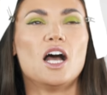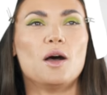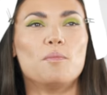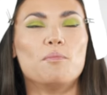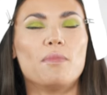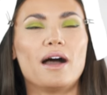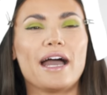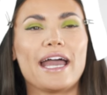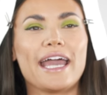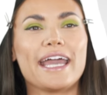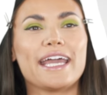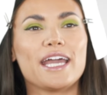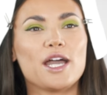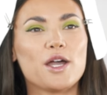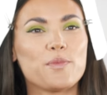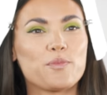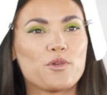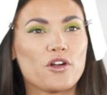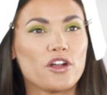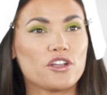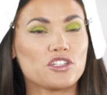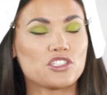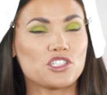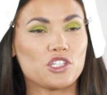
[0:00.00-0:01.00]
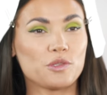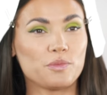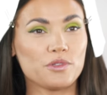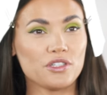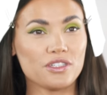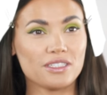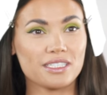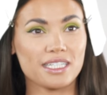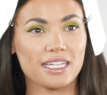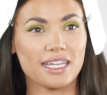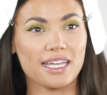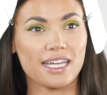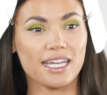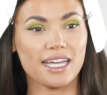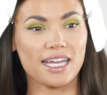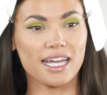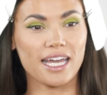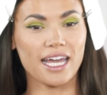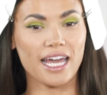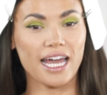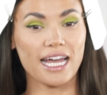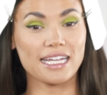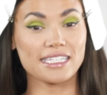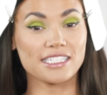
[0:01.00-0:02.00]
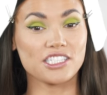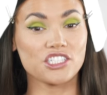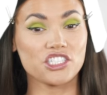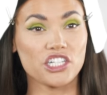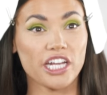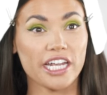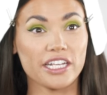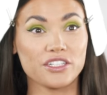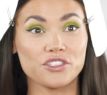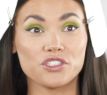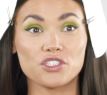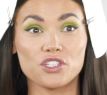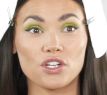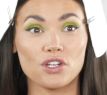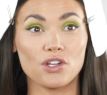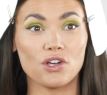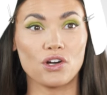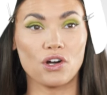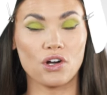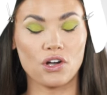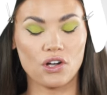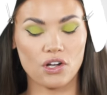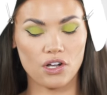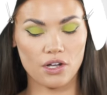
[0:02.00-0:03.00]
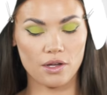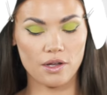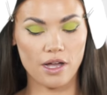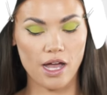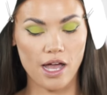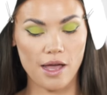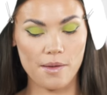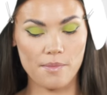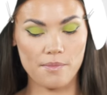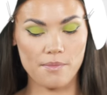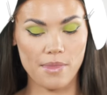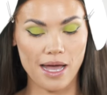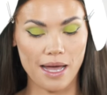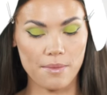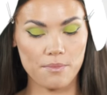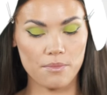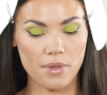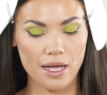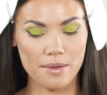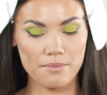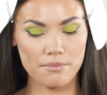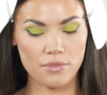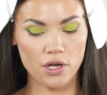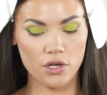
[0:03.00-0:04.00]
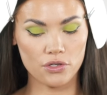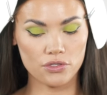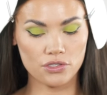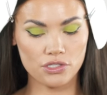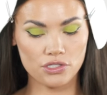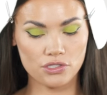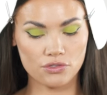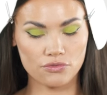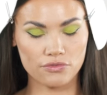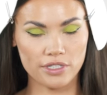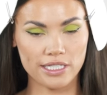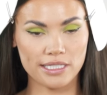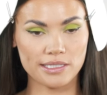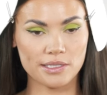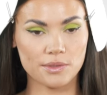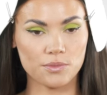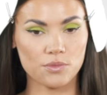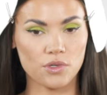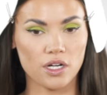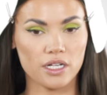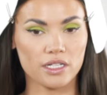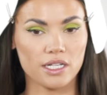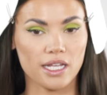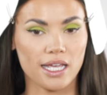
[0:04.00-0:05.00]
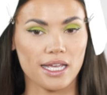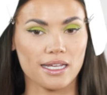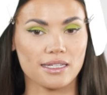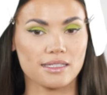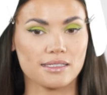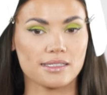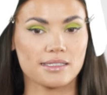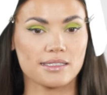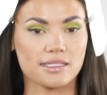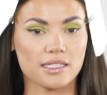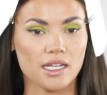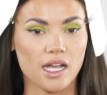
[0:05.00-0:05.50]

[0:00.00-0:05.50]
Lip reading: My approach to beauty has changed a lot, and my most recent one is